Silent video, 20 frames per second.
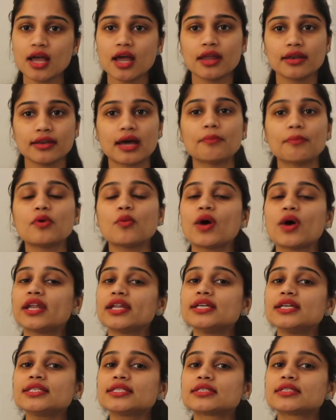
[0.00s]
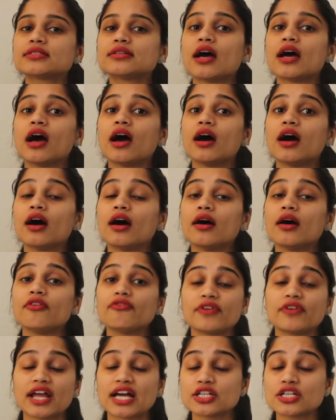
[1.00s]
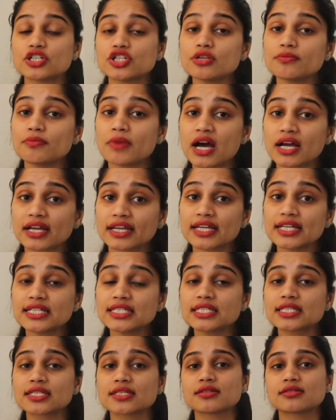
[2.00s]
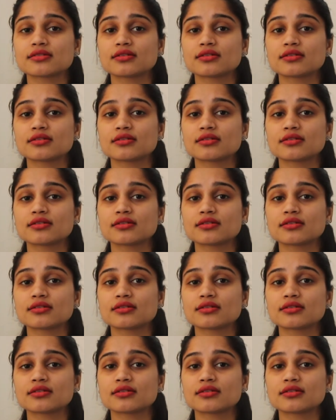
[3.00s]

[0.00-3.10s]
Number one is financial markets